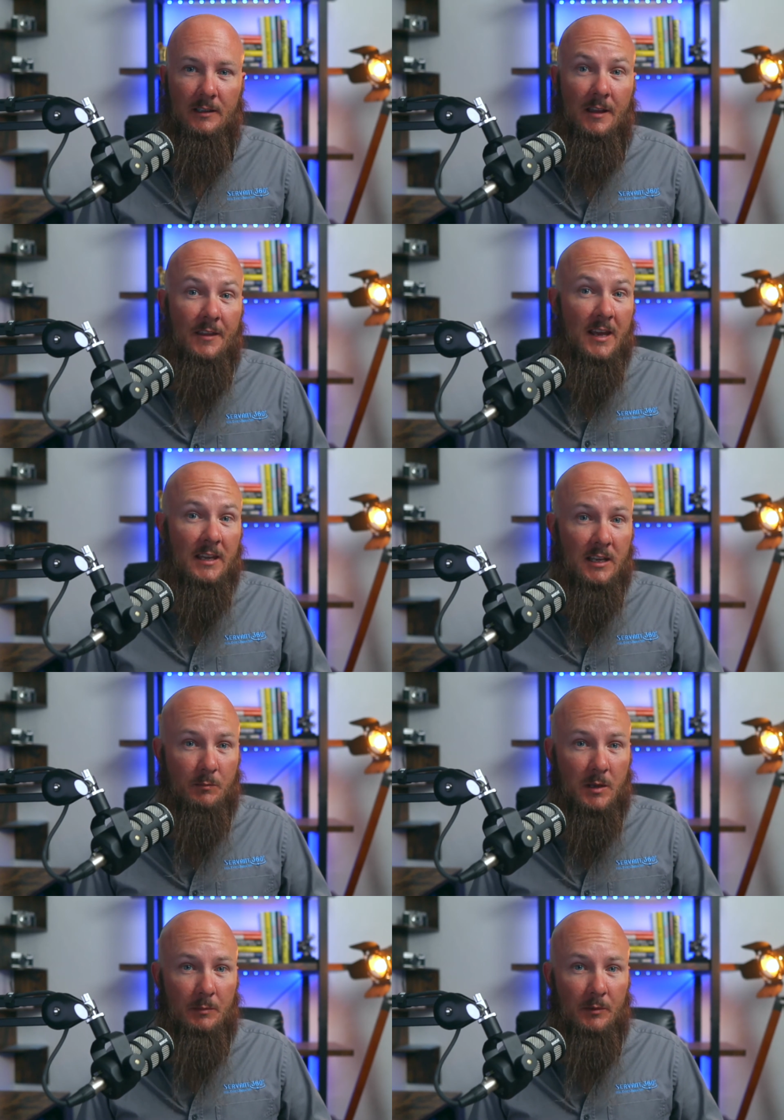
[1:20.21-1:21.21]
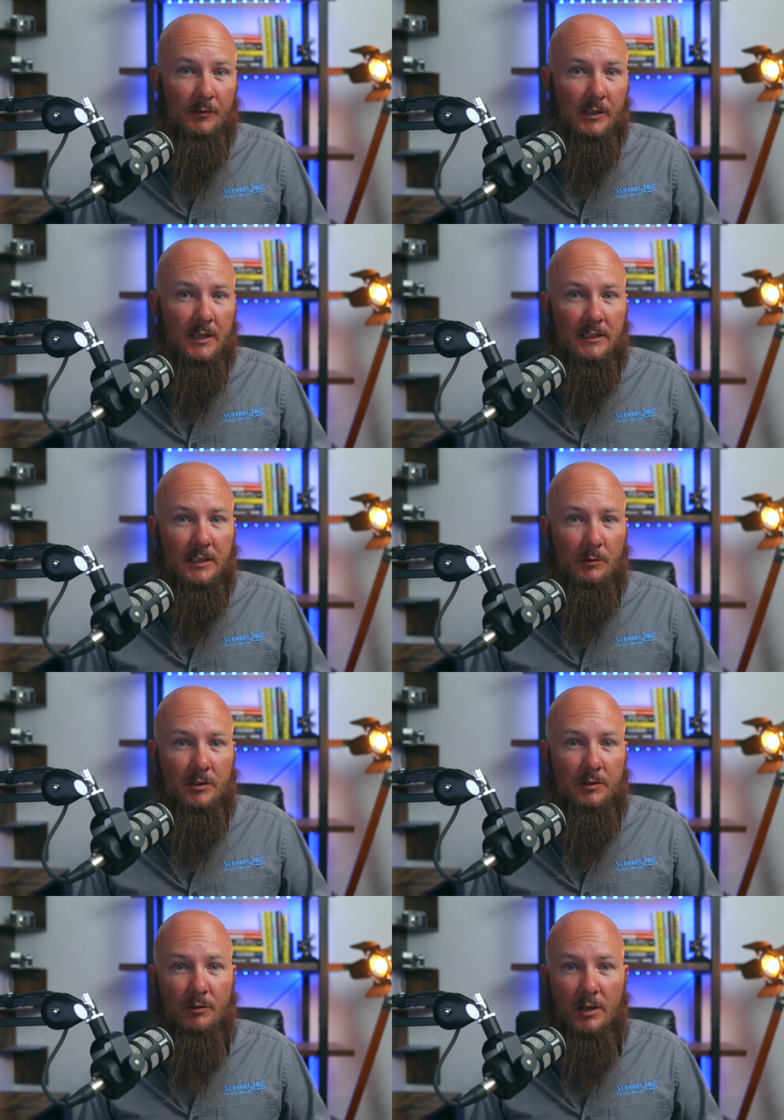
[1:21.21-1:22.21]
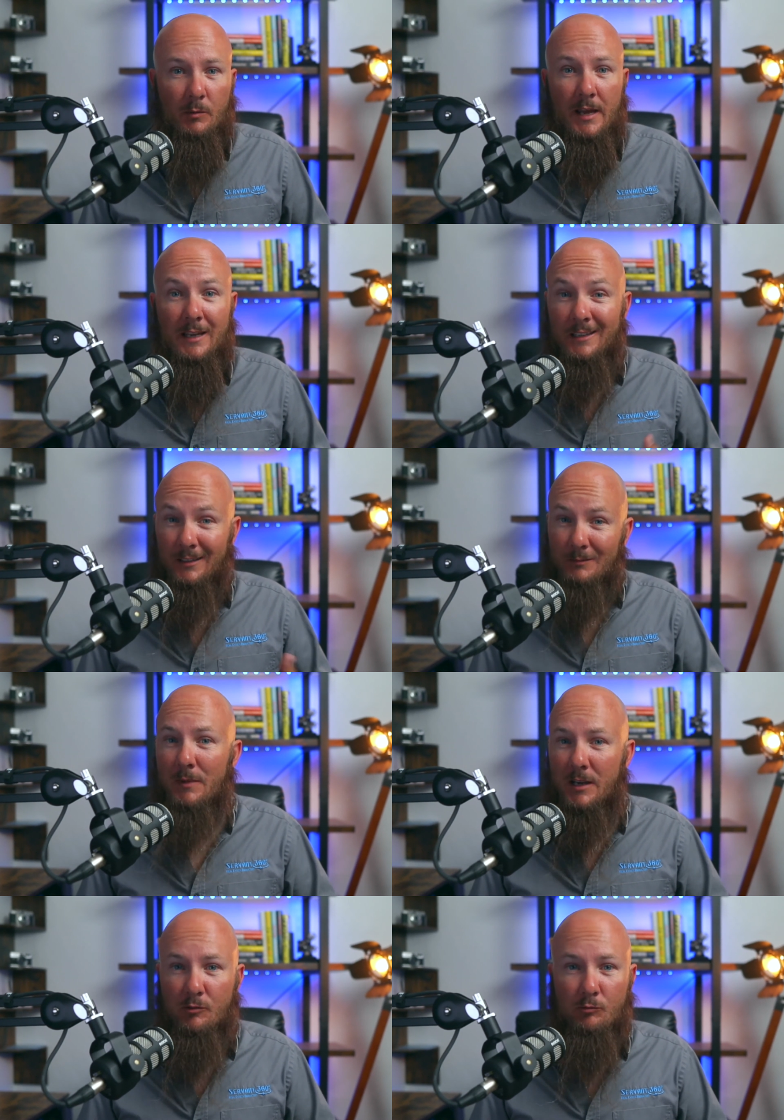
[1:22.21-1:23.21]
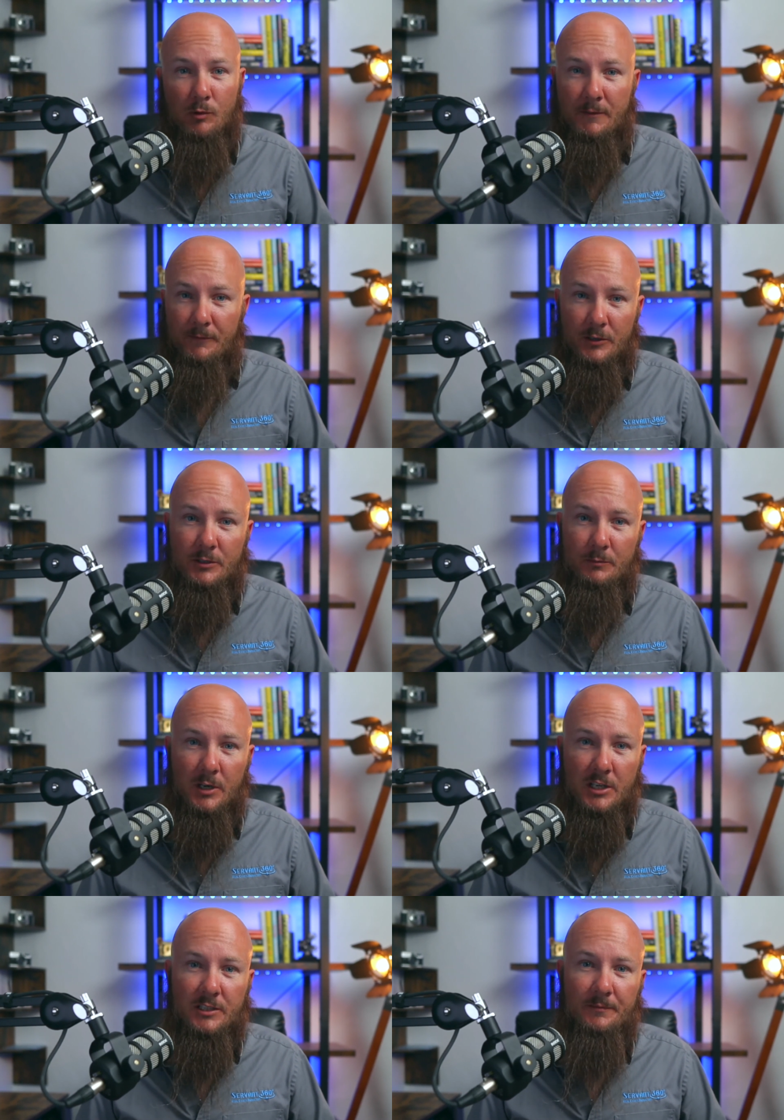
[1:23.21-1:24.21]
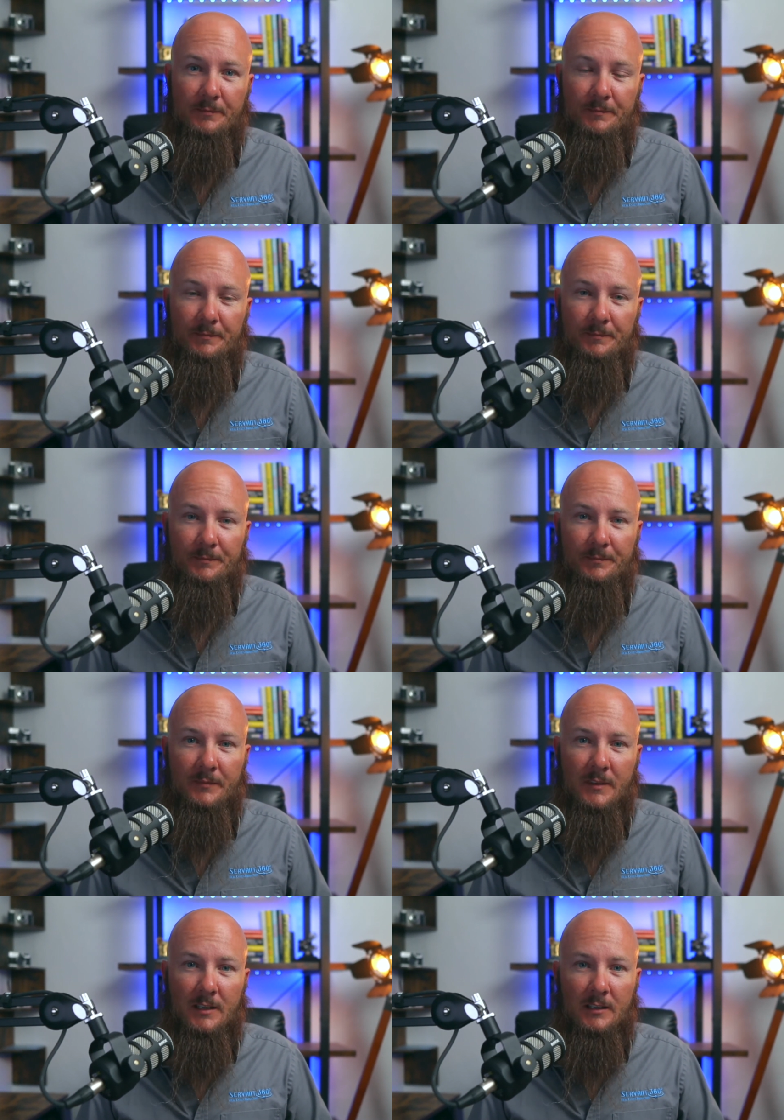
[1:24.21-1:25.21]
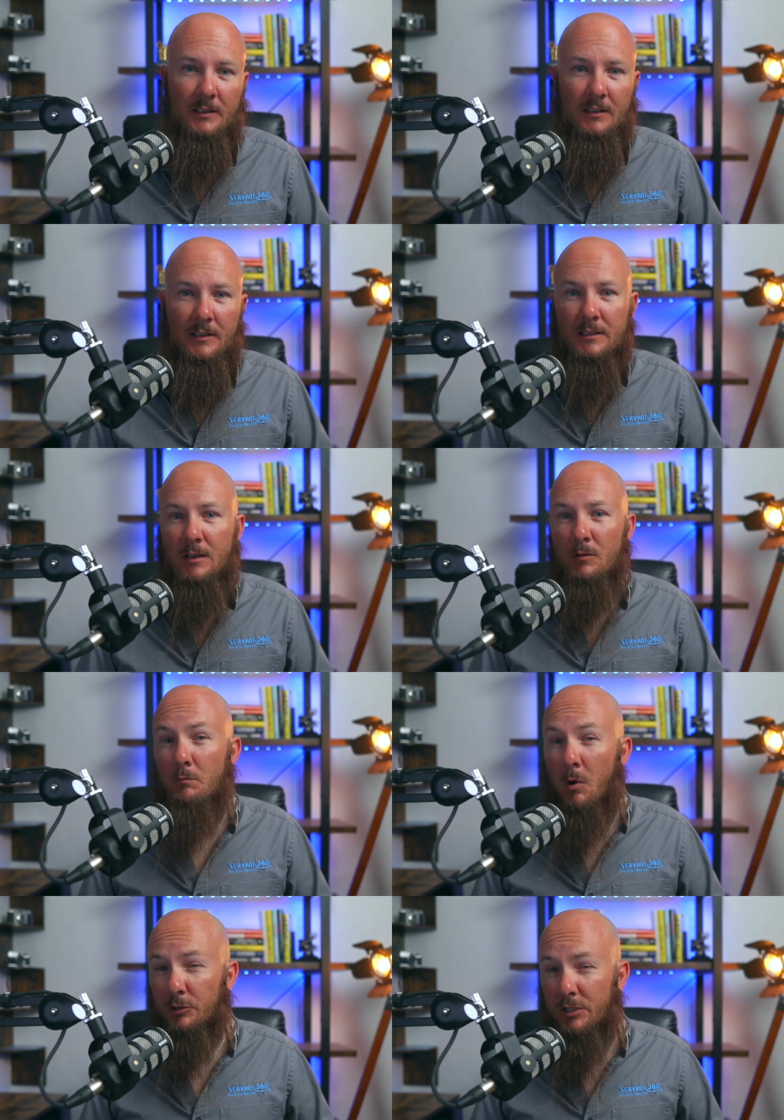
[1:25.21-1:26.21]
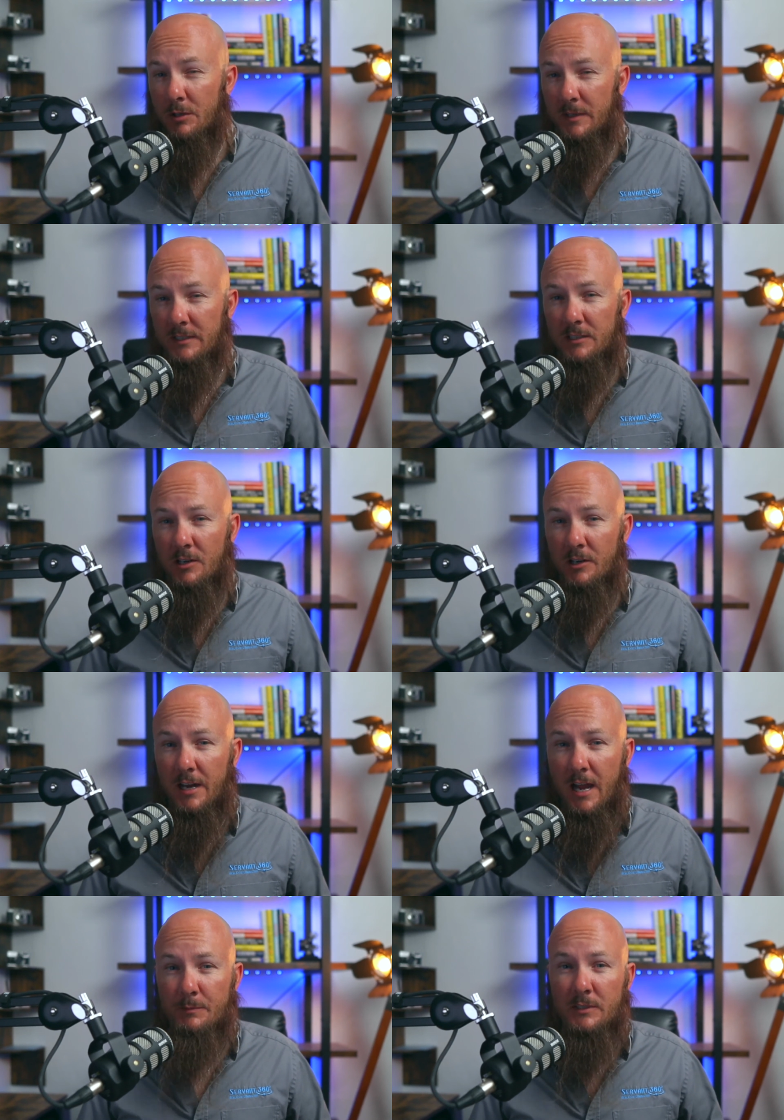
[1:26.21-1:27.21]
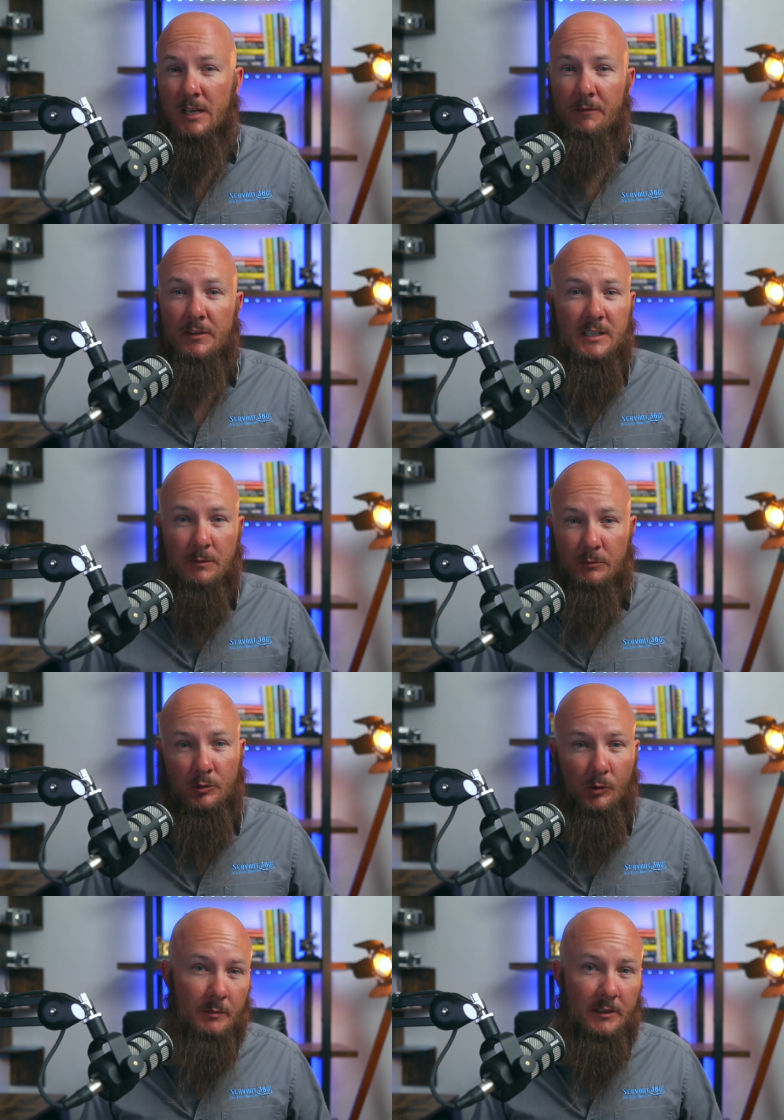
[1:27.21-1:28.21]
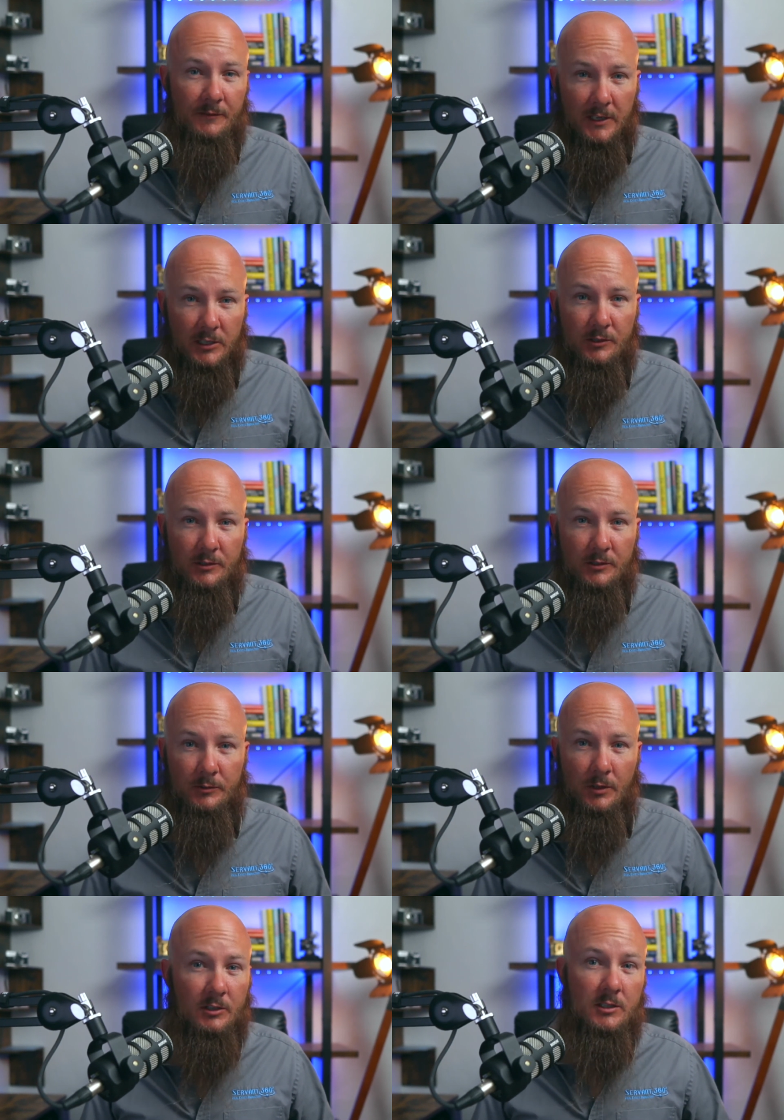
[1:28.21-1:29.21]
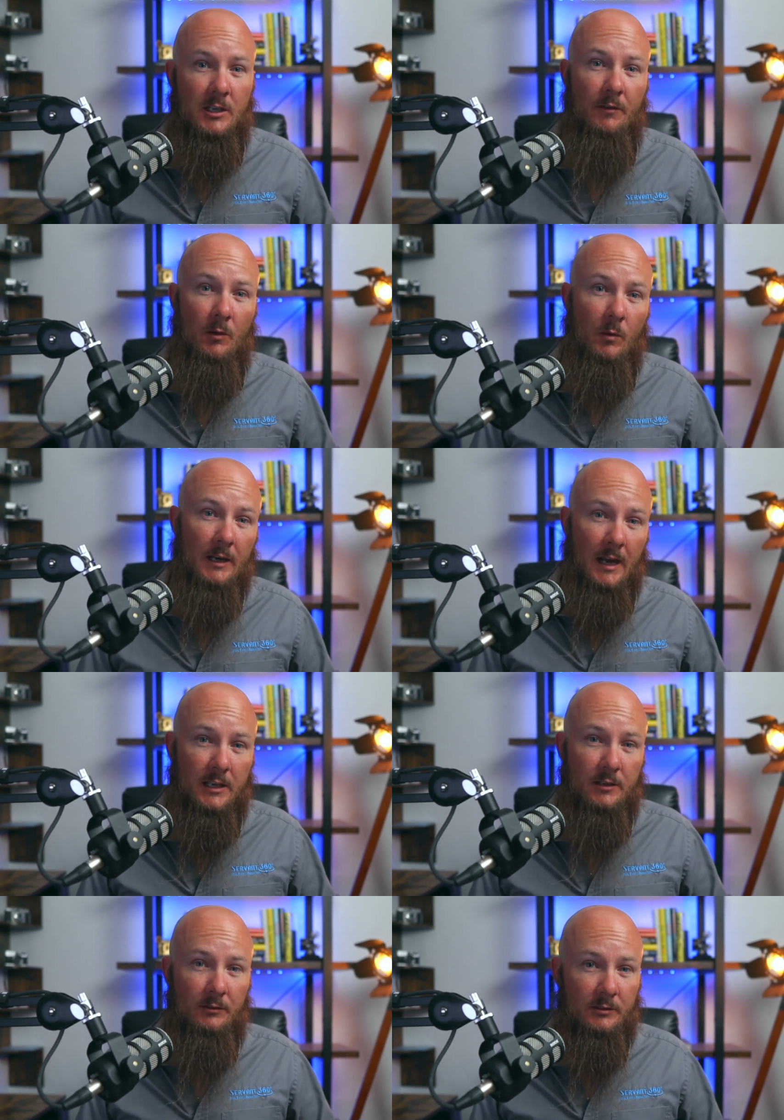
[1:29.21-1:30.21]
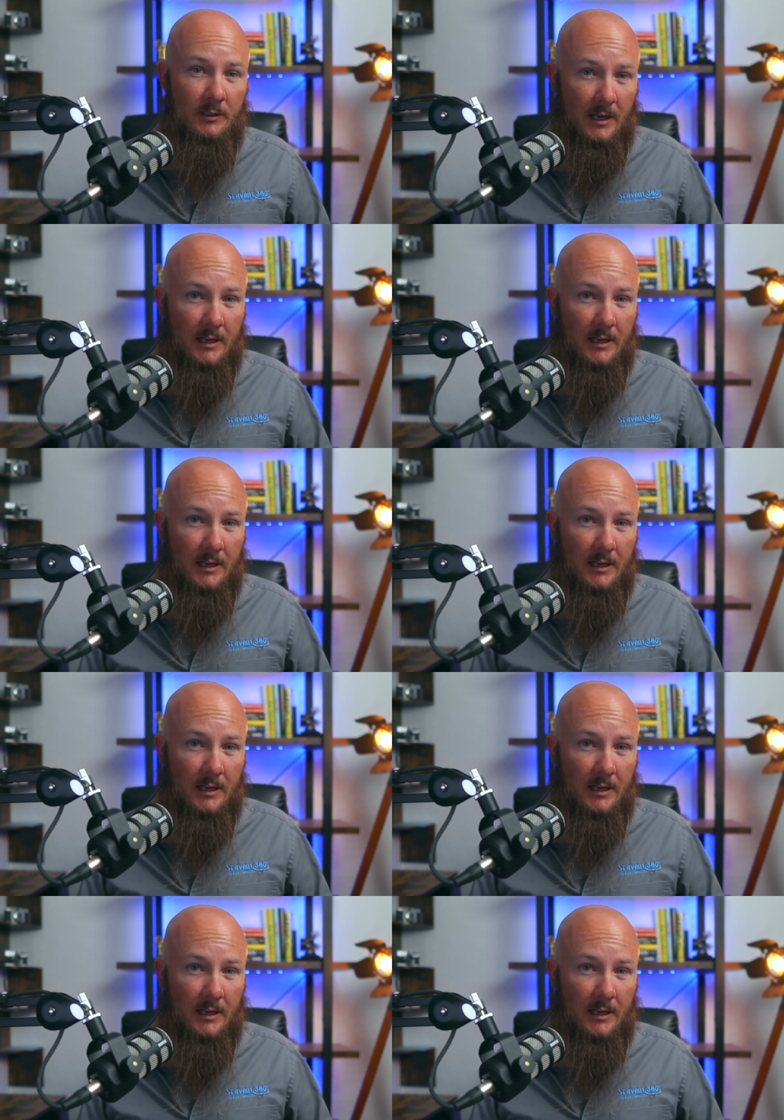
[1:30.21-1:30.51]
Thanking people for connecting with you right away can make a great first impression. Now, most of the business card apps have the same assortment of features, so I'll just cover the one I use, Hi